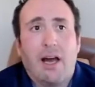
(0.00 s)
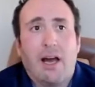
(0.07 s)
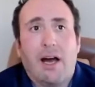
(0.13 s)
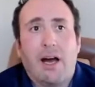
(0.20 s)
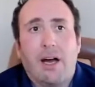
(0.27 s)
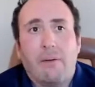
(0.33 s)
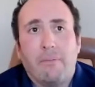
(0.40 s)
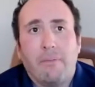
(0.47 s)

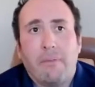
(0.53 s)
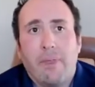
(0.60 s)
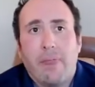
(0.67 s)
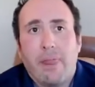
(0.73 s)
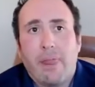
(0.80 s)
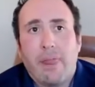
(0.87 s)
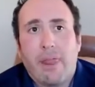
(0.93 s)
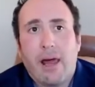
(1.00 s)
Um,
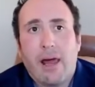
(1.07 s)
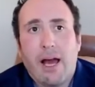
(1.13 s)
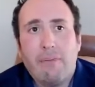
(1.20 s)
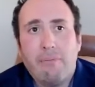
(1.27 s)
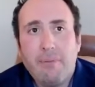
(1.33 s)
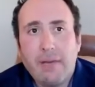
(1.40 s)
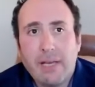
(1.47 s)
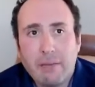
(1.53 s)
I
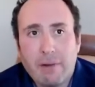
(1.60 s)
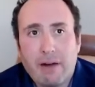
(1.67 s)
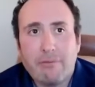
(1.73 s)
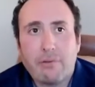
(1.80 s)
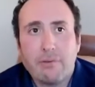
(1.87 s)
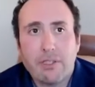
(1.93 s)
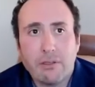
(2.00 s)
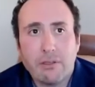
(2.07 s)
pick them up
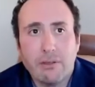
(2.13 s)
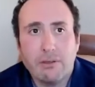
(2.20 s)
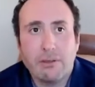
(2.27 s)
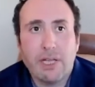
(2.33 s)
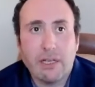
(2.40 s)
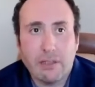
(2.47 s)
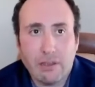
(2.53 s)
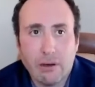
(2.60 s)
from school,
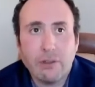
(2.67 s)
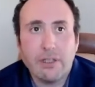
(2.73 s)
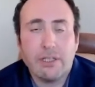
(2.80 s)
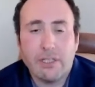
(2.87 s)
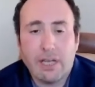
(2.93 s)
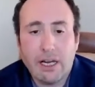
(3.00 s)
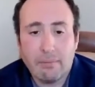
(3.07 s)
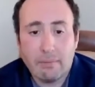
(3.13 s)
not all the
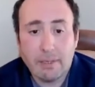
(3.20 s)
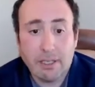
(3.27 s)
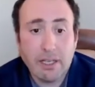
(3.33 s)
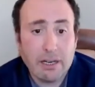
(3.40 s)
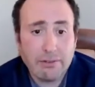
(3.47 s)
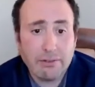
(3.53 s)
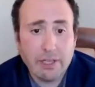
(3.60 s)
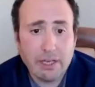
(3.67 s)
time, but a
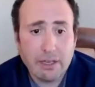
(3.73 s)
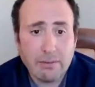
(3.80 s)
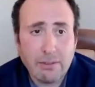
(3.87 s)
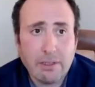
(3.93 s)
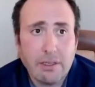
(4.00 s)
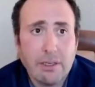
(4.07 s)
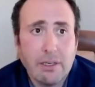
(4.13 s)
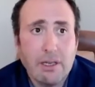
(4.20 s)
lot of times
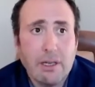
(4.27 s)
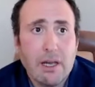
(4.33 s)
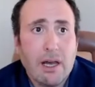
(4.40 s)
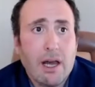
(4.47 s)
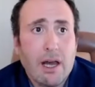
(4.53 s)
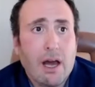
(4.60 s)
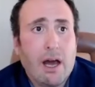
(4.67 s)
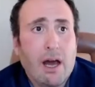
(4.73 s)

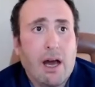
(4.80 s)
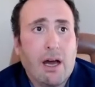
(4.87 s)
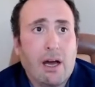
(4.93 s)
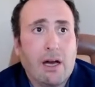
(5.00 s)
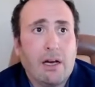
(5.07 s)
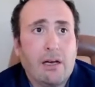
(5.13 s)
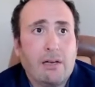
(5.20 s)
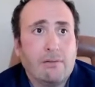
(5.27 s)

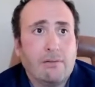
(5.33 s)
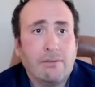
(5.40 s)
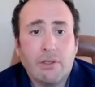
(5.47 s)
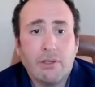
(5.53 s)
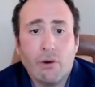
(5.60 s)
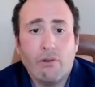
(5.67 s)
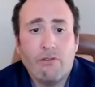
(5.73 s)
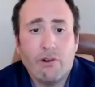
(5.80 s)
uh, we
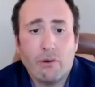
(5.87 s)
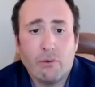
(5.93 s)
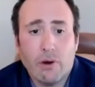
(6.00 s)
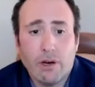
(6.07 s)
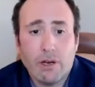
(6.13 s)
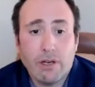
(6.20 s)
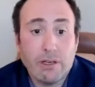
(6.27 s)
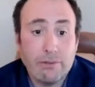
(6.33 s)
go for
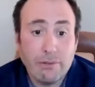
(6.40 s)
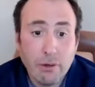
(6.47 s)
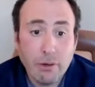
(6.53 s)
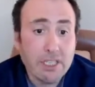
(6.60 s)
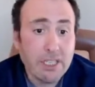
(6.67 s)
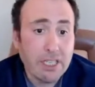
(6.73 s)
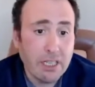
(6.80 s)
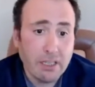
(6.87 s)
walk, we go
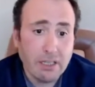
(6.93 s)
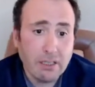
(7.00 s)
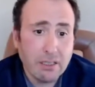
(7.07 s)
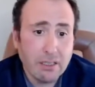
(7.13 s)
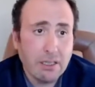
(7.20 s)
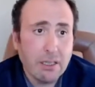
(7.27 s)
skiing.